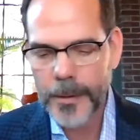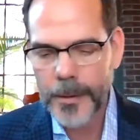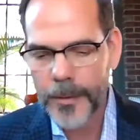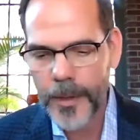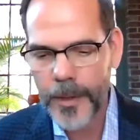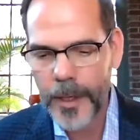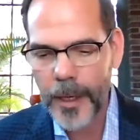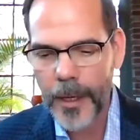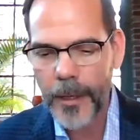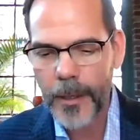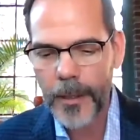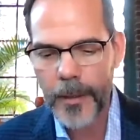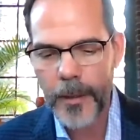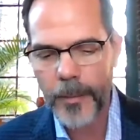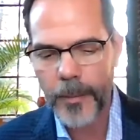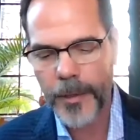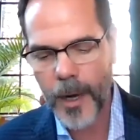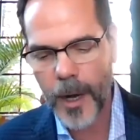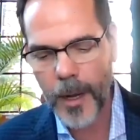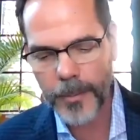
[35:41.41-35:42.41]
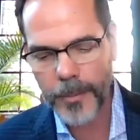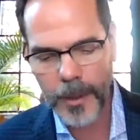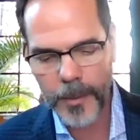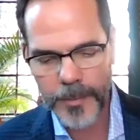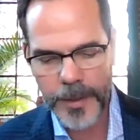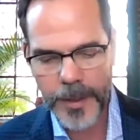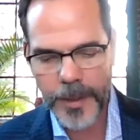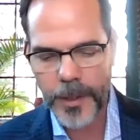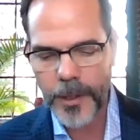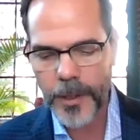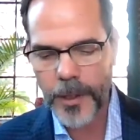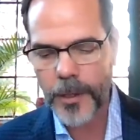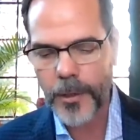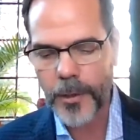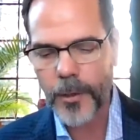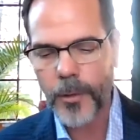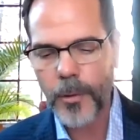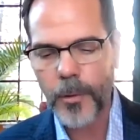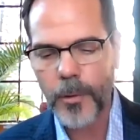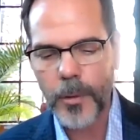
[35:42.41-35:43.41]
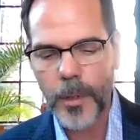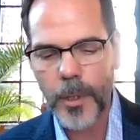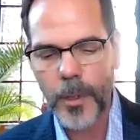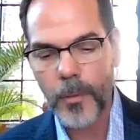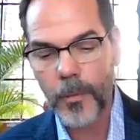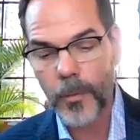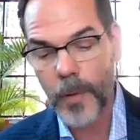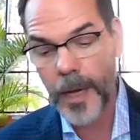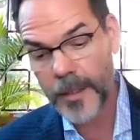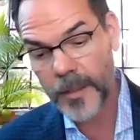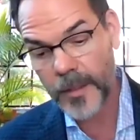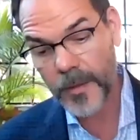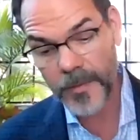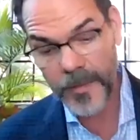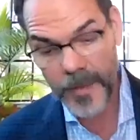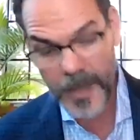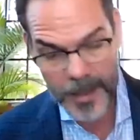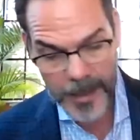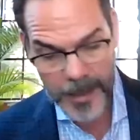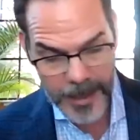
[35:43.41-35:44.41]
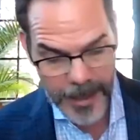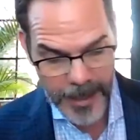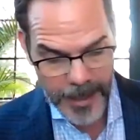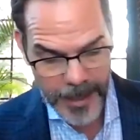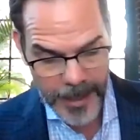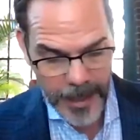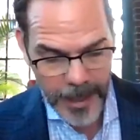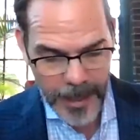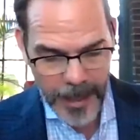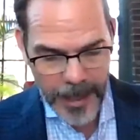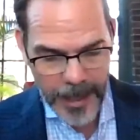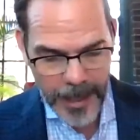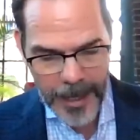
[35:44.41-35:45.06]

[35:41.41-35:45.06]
their problem to new ways of thinking.